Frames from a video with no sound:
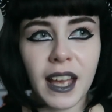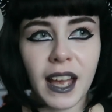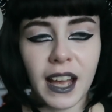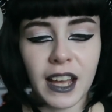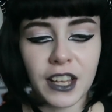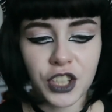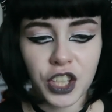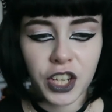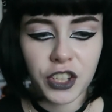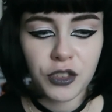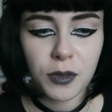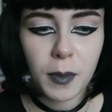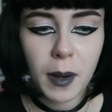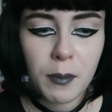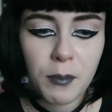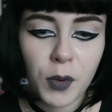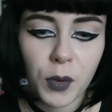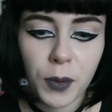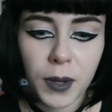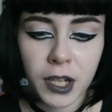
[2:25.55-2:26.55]
And I
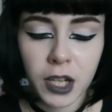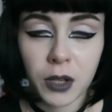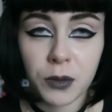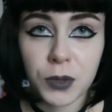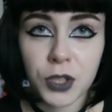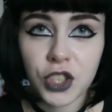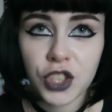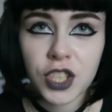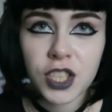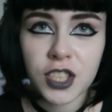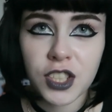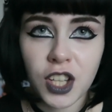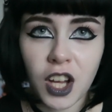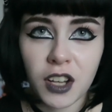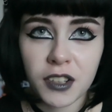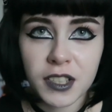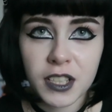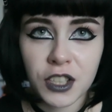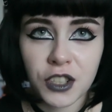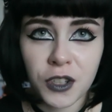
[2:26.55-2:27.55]
remember when I was just
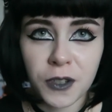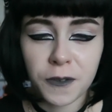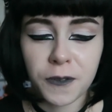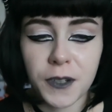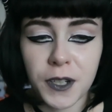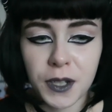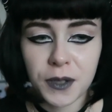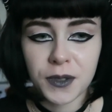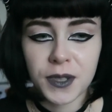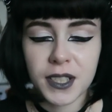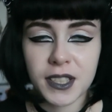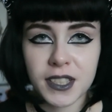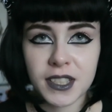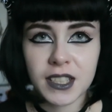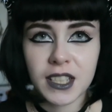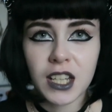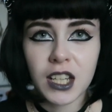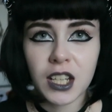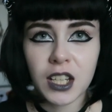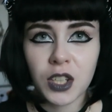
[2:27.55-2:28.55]
starting off and I
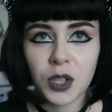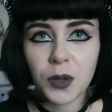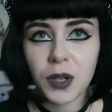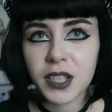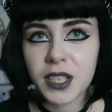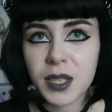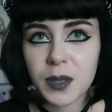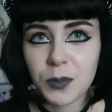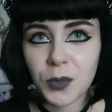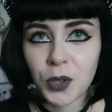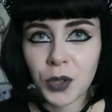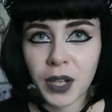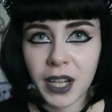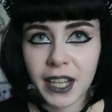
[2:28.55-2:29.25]
was quite small,